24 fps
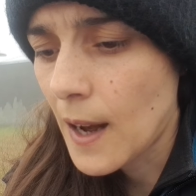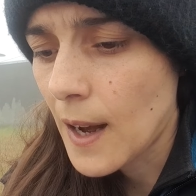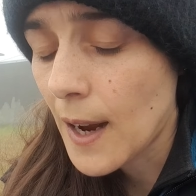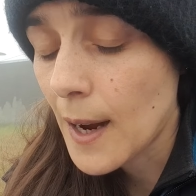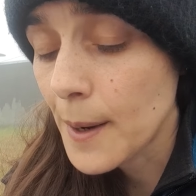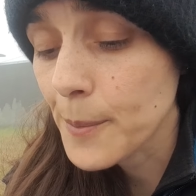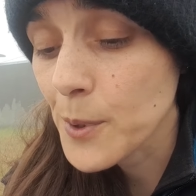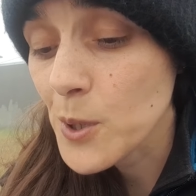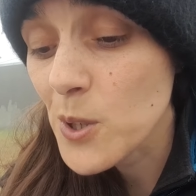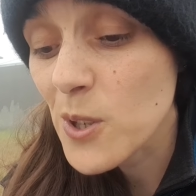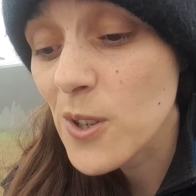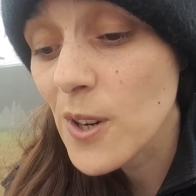
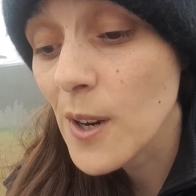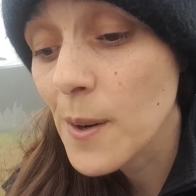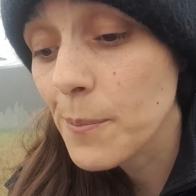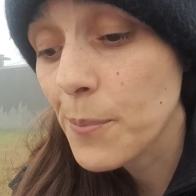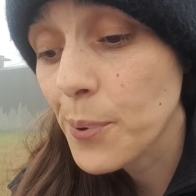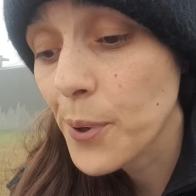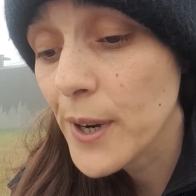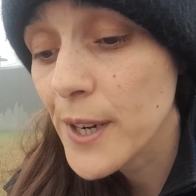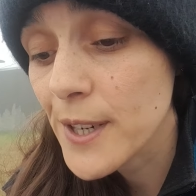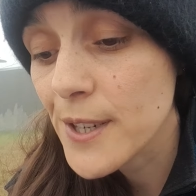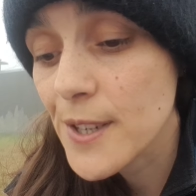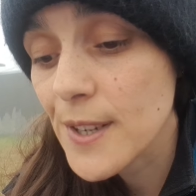I'm also
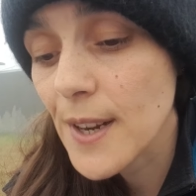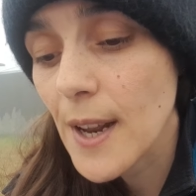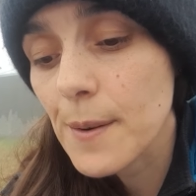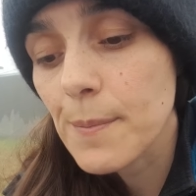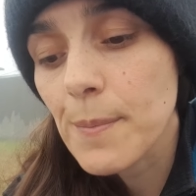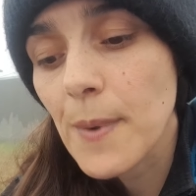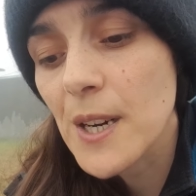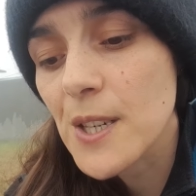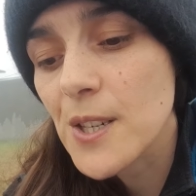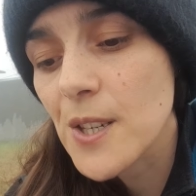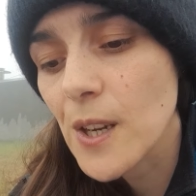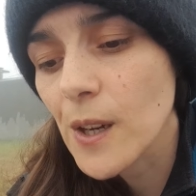impressed at
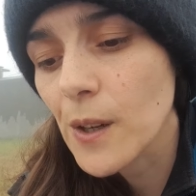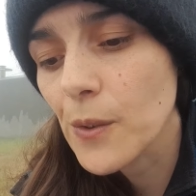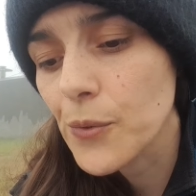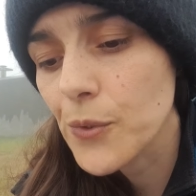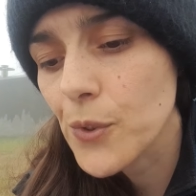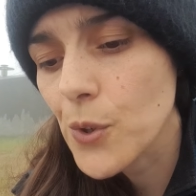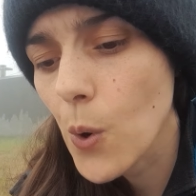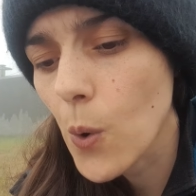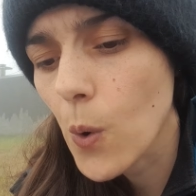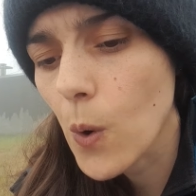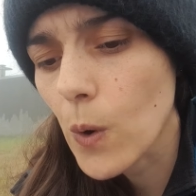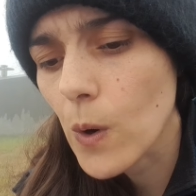my
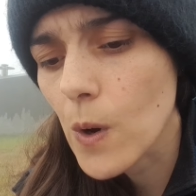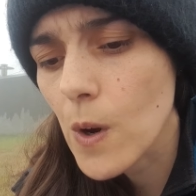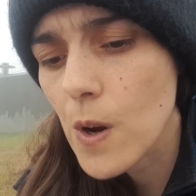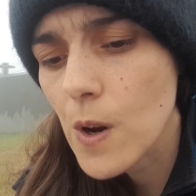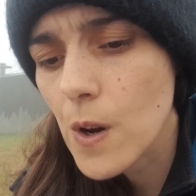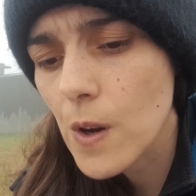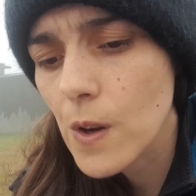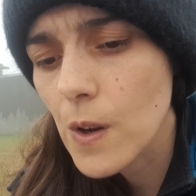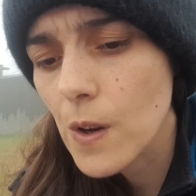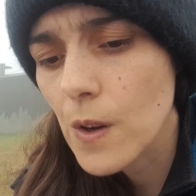self-talk.